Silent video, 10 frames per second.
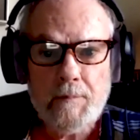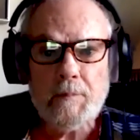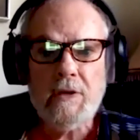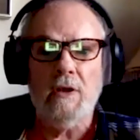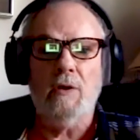
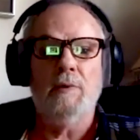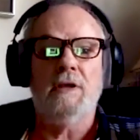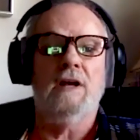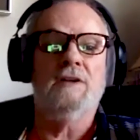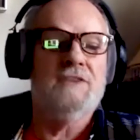you know,
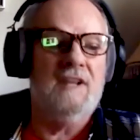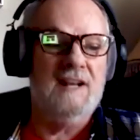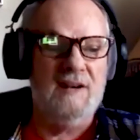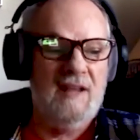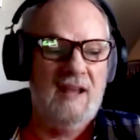because they
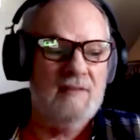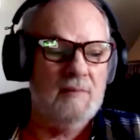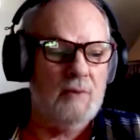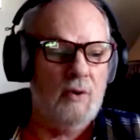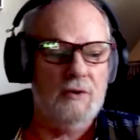didn't they
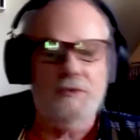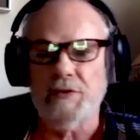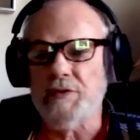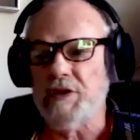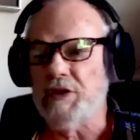haven't broken
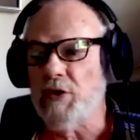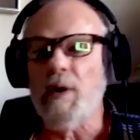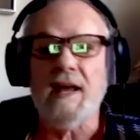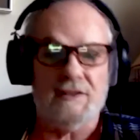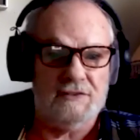through the
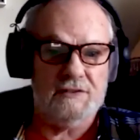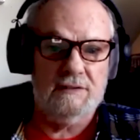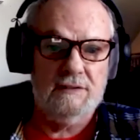US.